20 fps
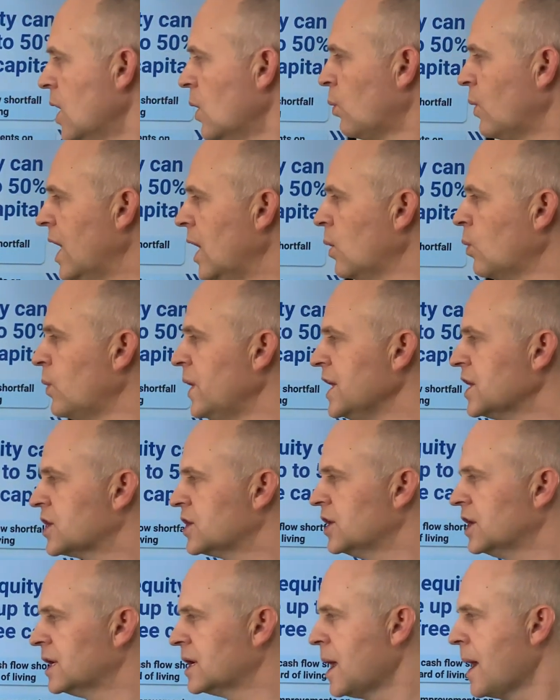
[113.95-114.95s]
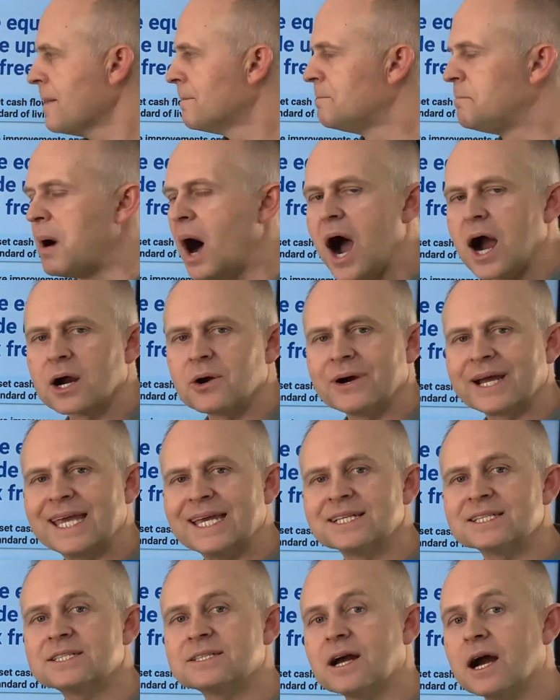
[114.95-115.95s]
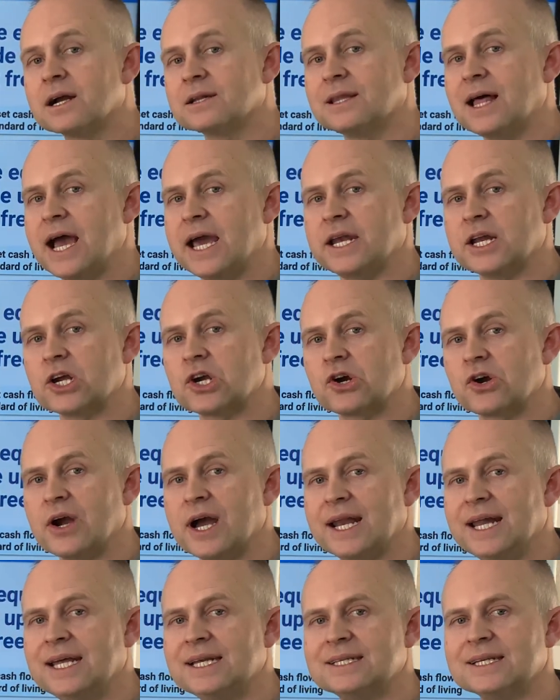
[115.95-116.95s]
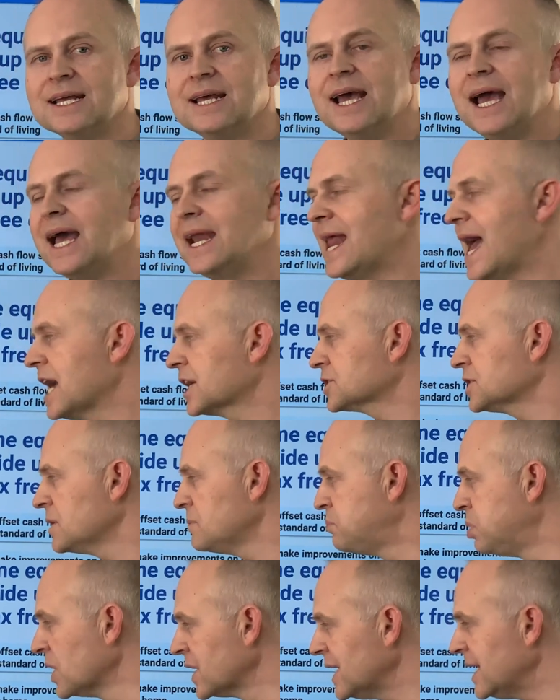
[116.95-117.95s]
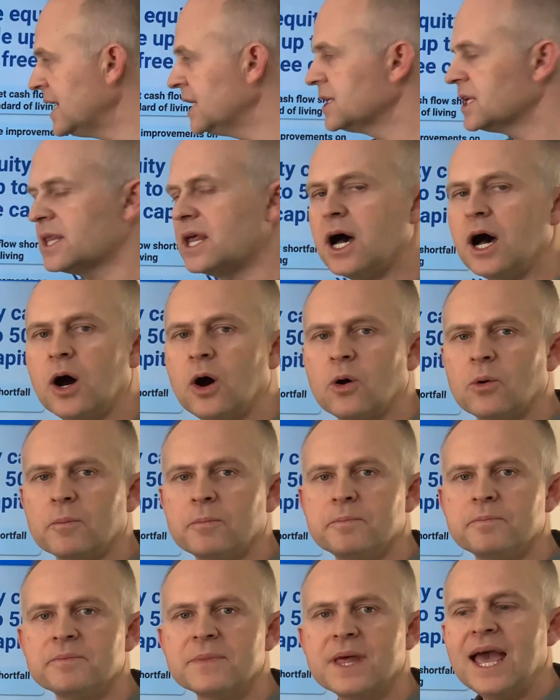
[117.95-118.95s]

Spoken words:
Well, we could borrow against our line of credit and actually put it into the home.